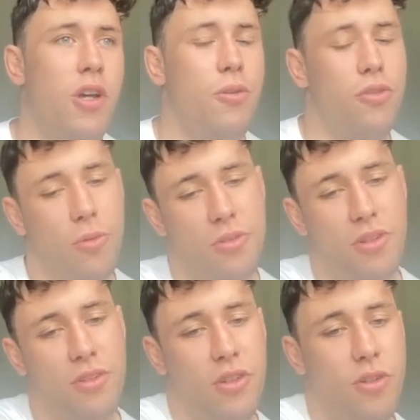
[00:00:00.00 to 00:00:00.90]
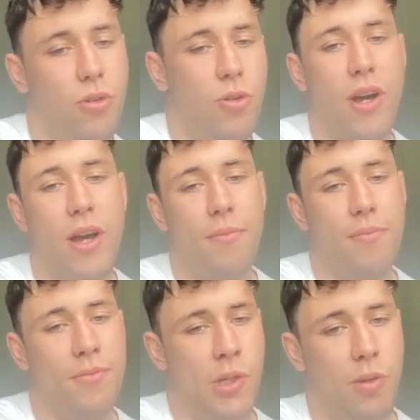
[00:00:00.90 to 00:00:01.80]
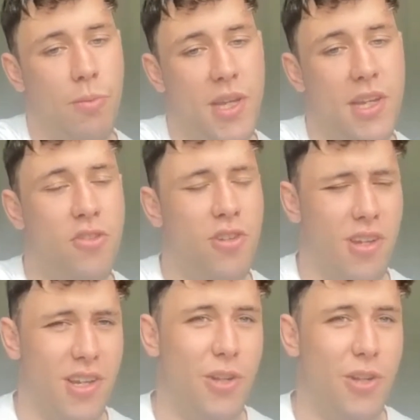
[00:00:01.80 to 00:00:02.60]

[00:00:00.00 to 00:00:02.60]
There was option to go chill at the beach,